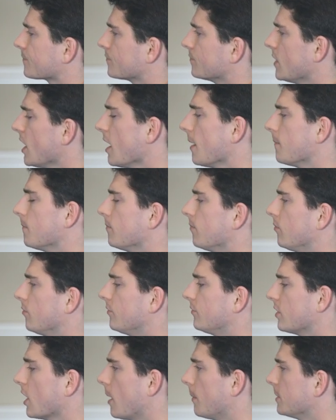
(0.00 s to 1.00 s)
Yeah,
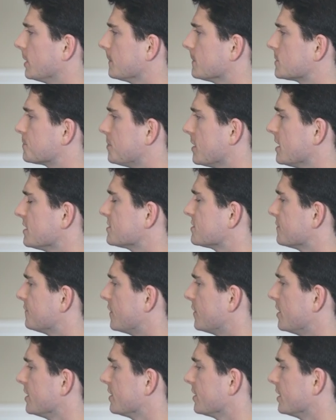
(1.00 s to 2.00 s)
Somnium Space is a
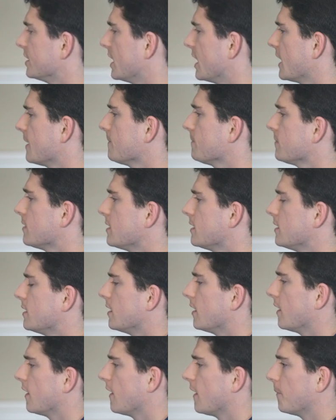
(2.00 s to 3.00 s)
very good game,
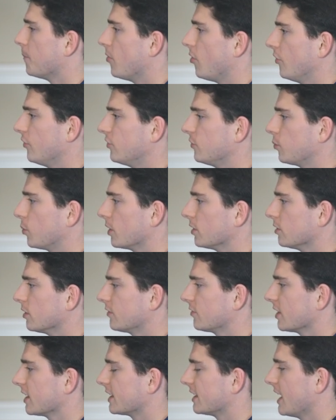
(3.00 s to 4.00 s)
but this is what it
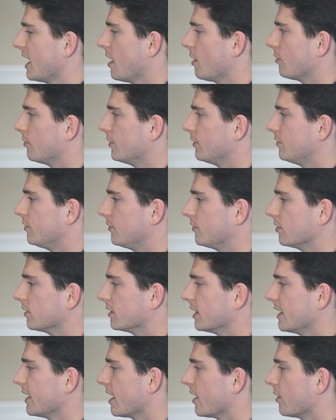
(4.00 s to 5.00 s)
looks like now. This is the
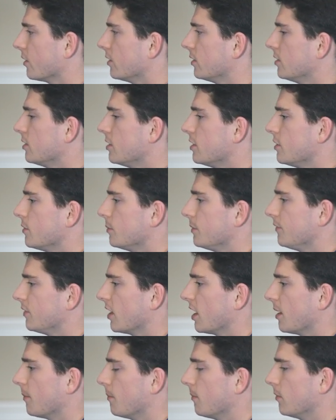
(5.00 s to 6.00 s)
layout. We've
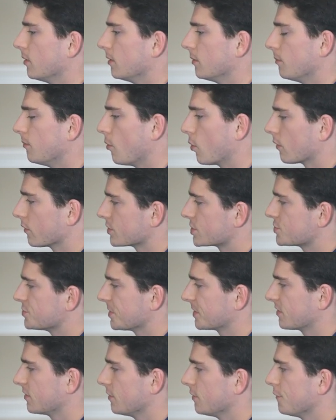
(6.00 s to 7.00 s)
got more
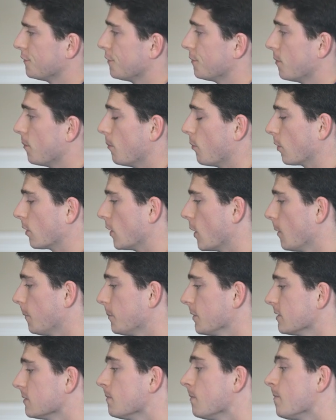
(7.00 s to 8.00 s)
restrictive, more
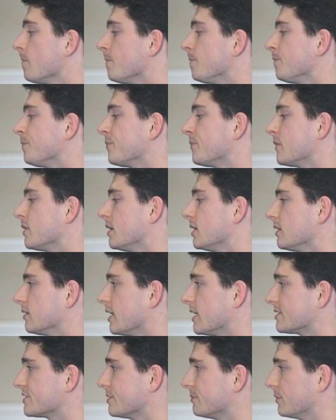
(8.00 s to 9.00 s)
open,
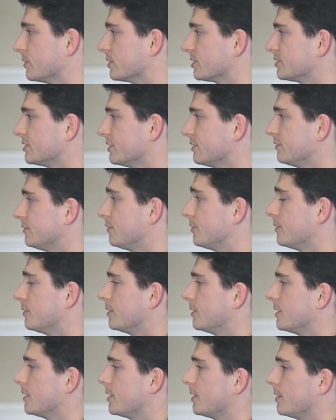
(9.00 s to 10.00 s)
less immersive,
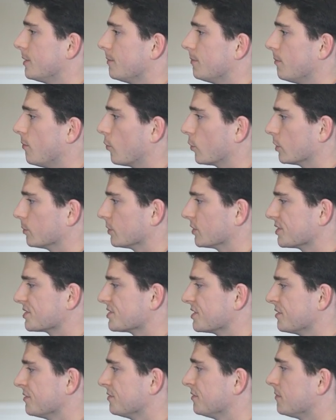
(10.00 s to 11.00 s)
more
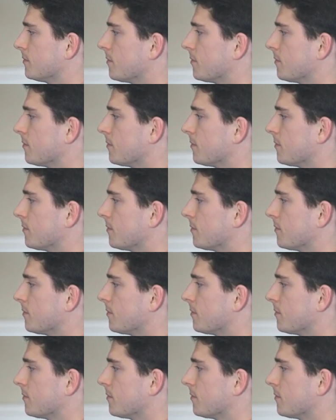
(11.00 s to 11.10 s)
immersive.